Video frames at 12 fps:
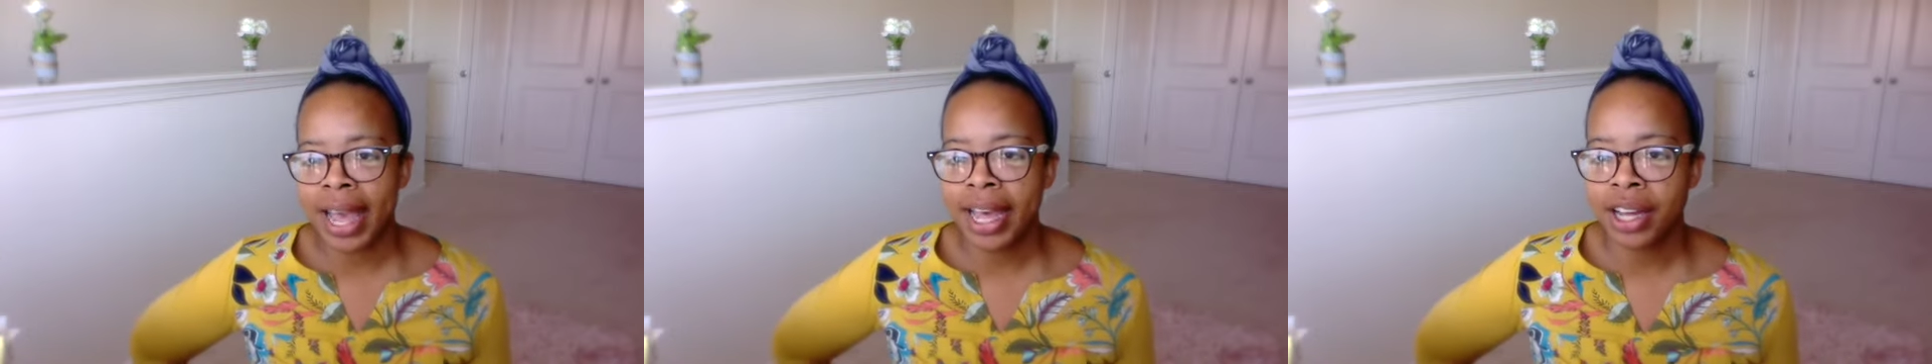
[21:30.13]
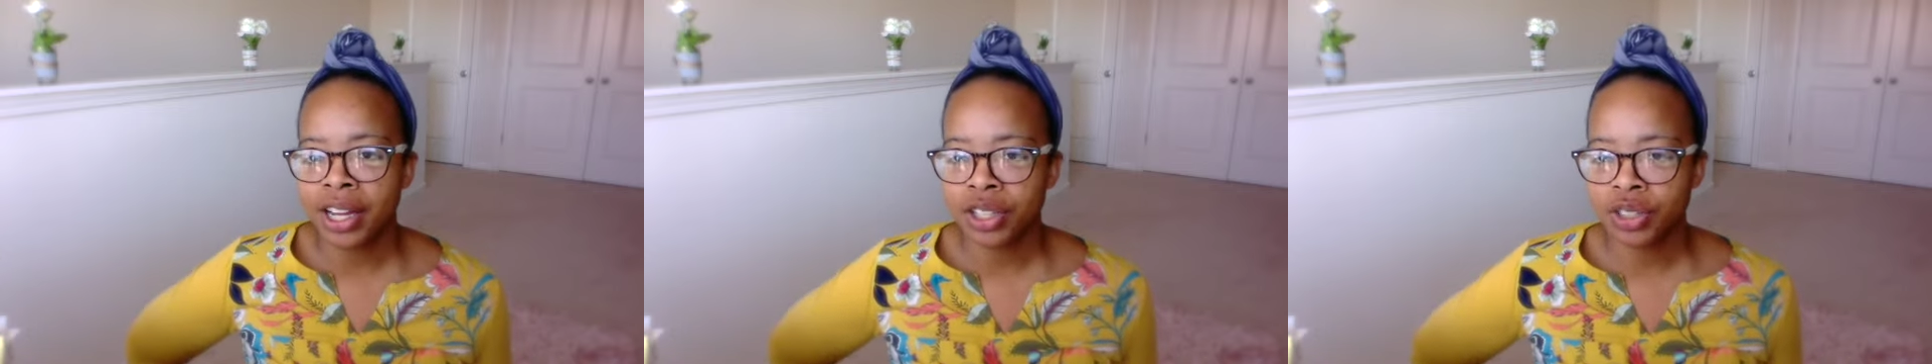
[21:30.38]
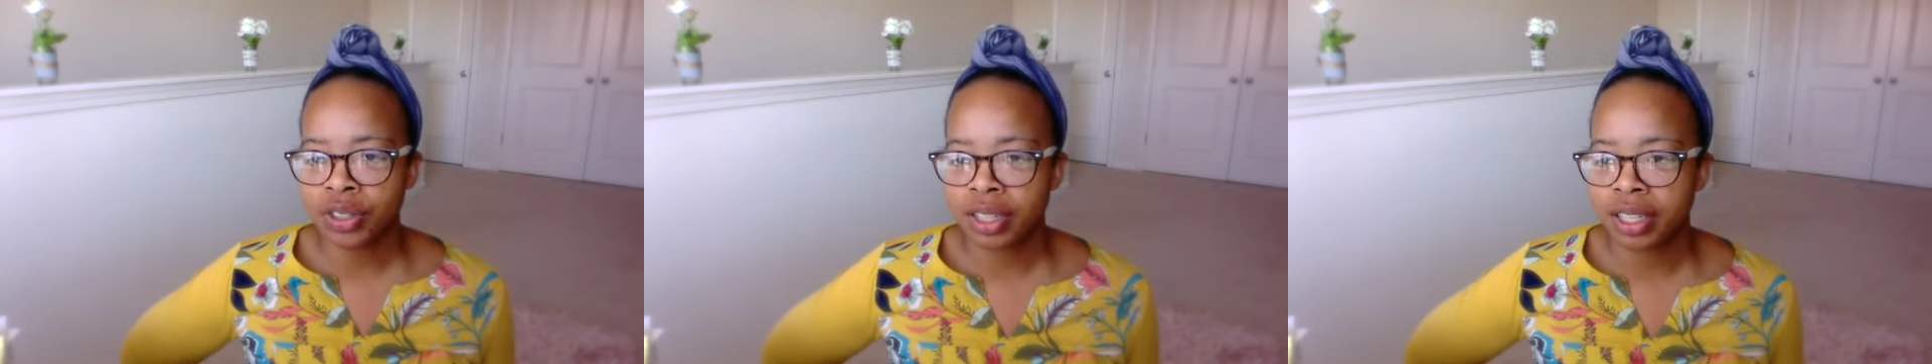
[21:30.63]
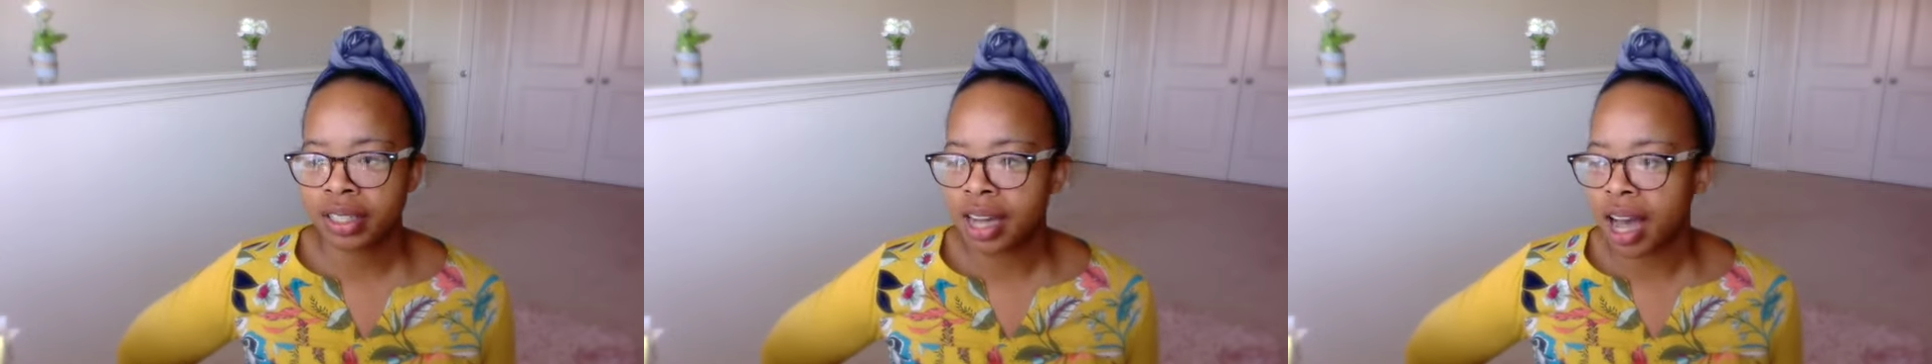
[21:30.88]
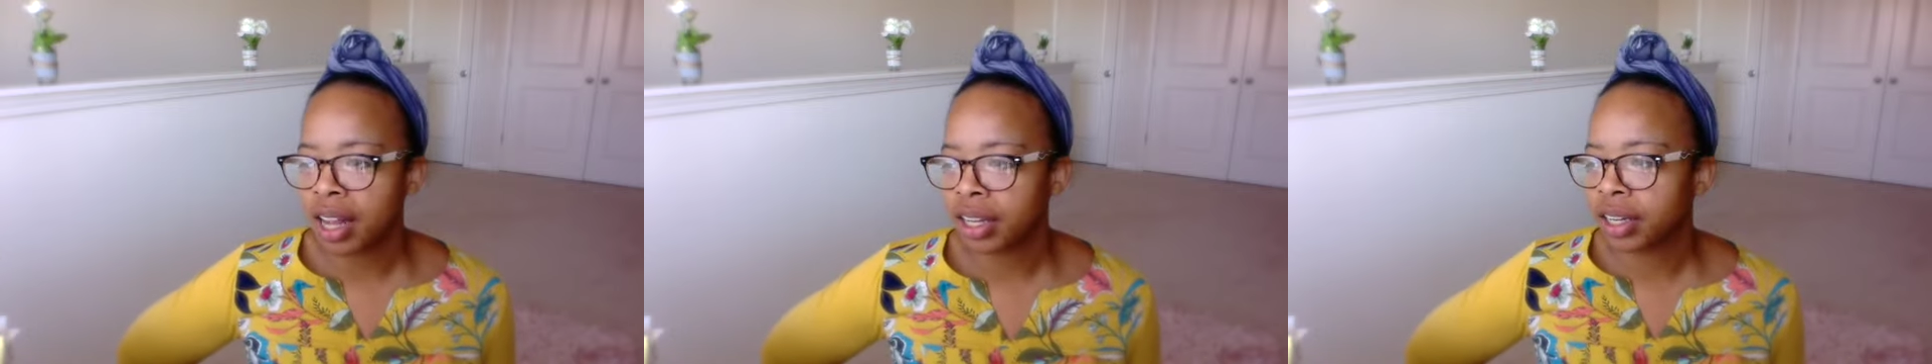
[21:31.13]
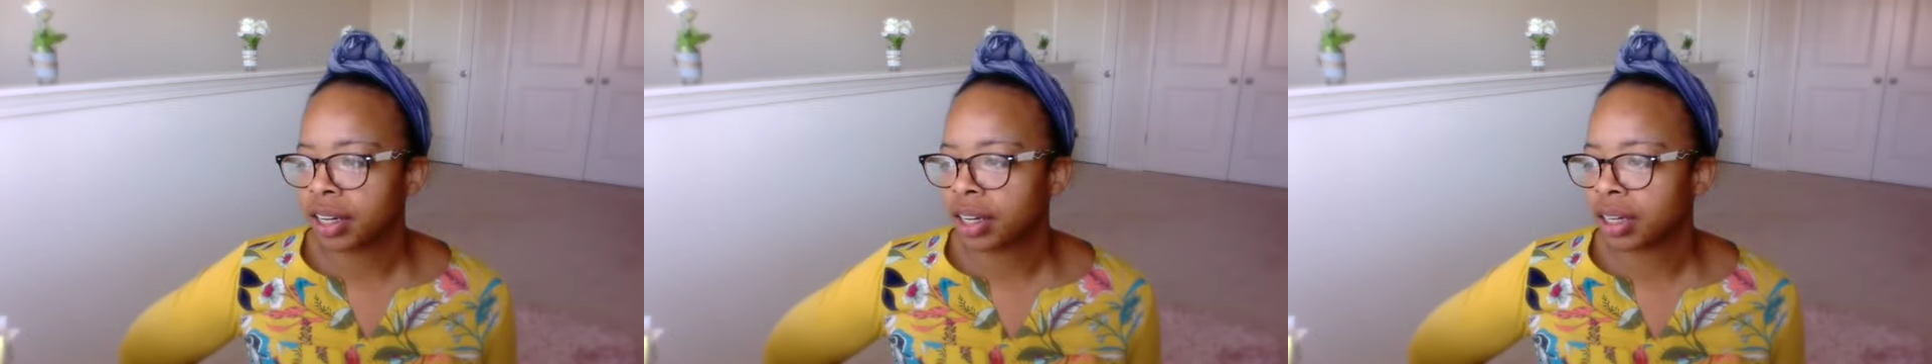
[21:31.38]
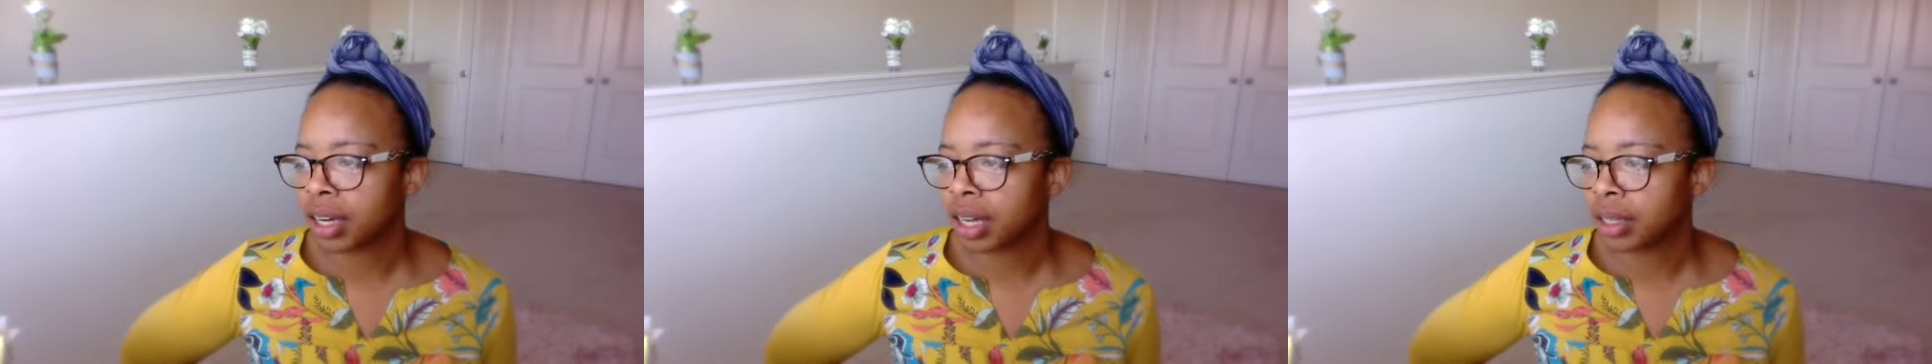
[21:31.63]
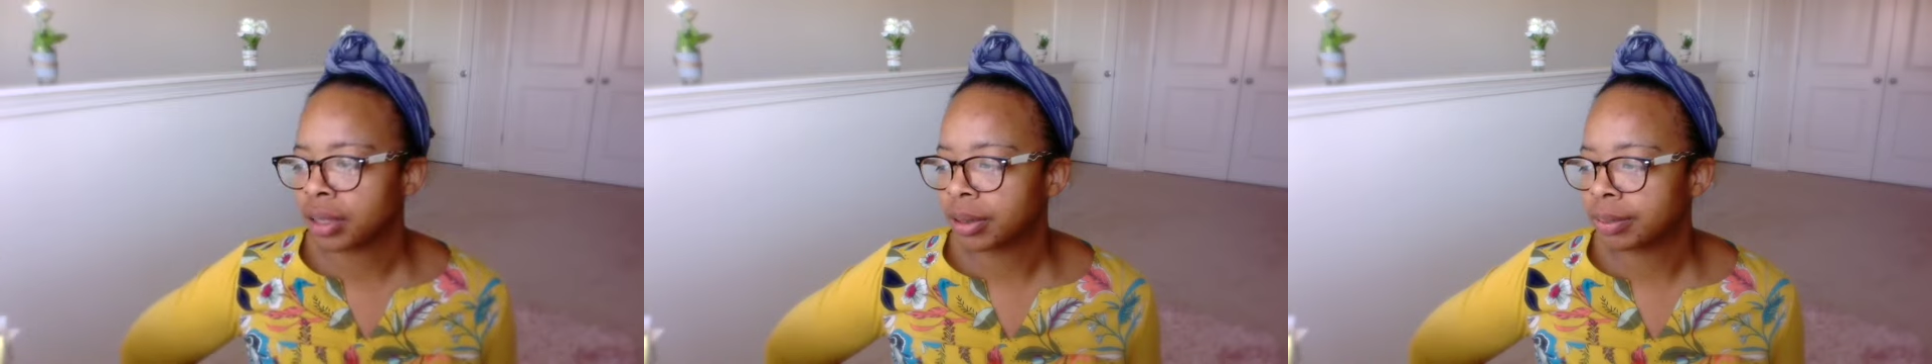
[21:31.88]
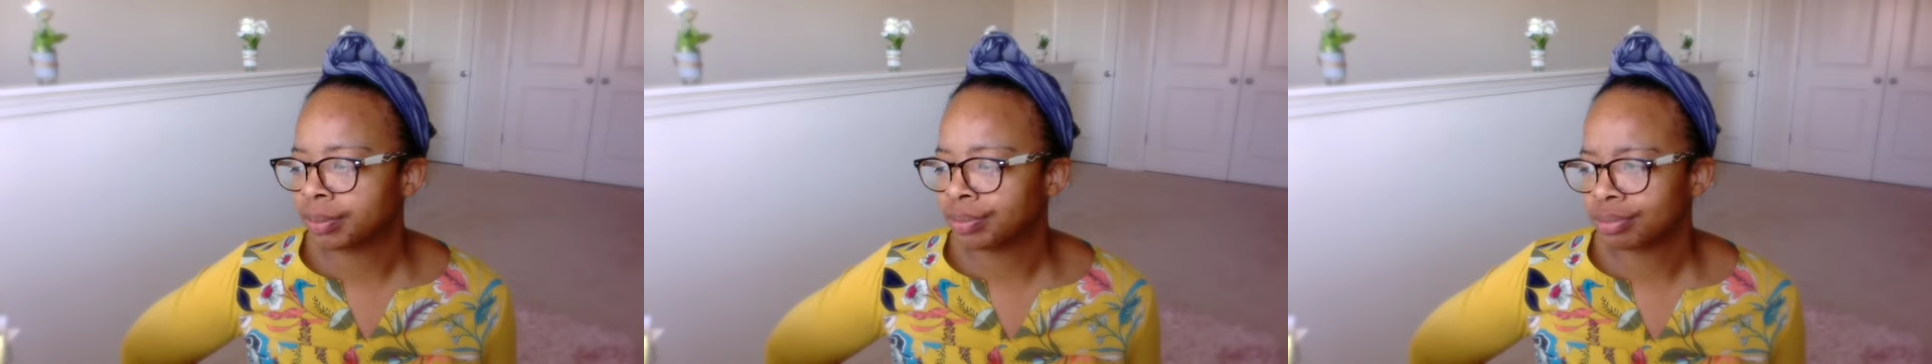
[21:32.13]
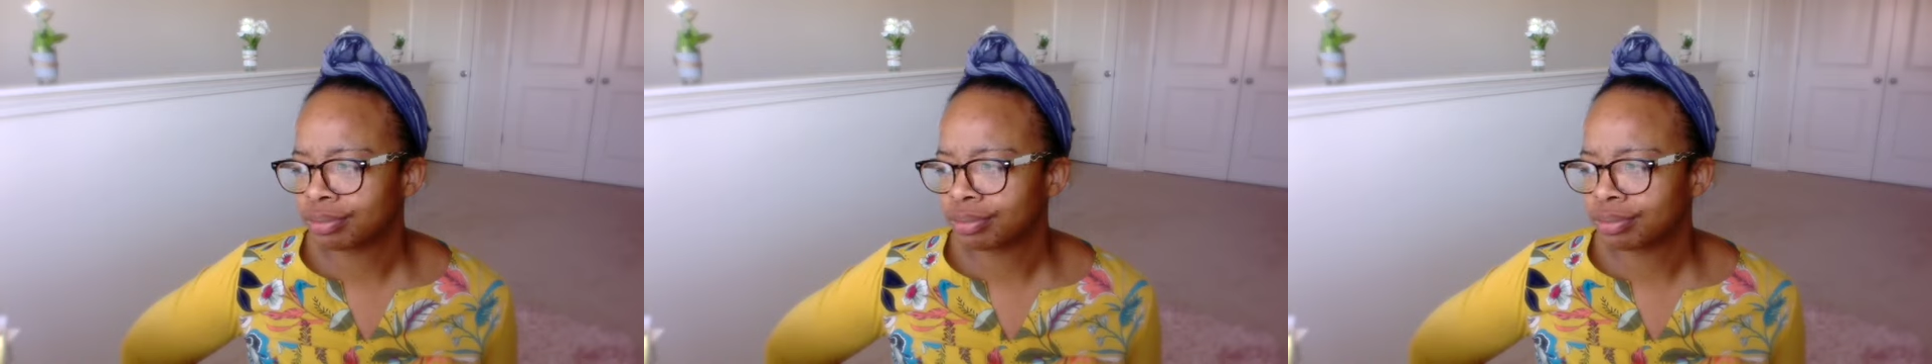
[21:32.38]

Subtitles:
$800